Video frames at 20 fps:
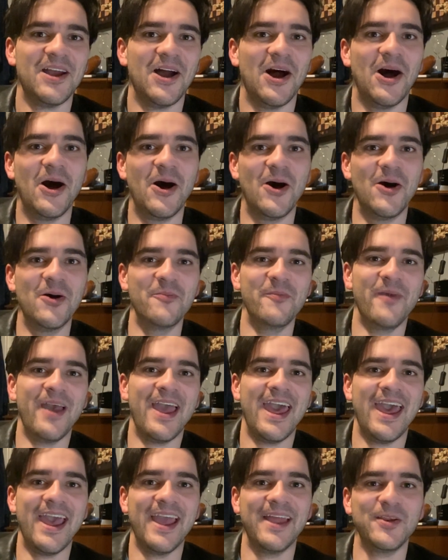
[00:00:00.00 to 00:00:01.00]

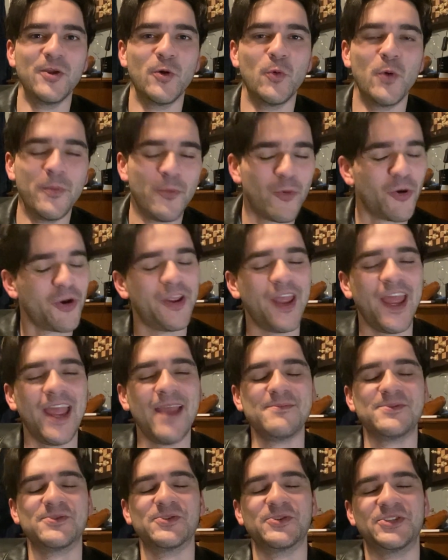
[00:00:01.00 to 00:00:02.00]
And you'll win more
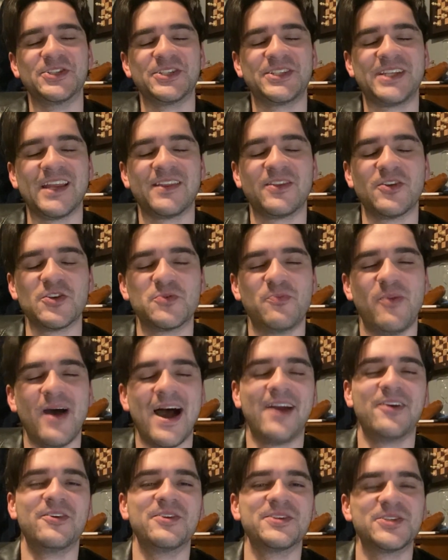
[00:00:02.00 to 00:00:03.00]
games. You'll just get those
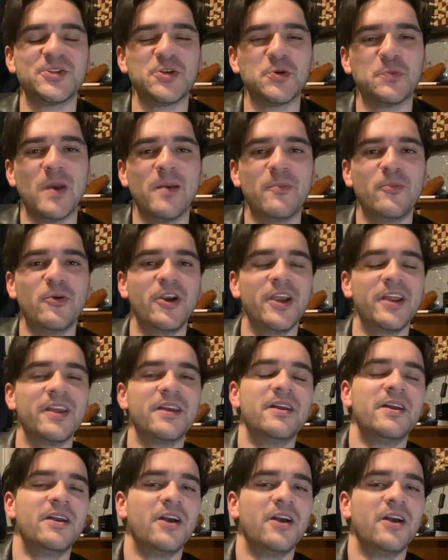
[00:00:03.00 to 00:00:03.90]
patterns in your memory.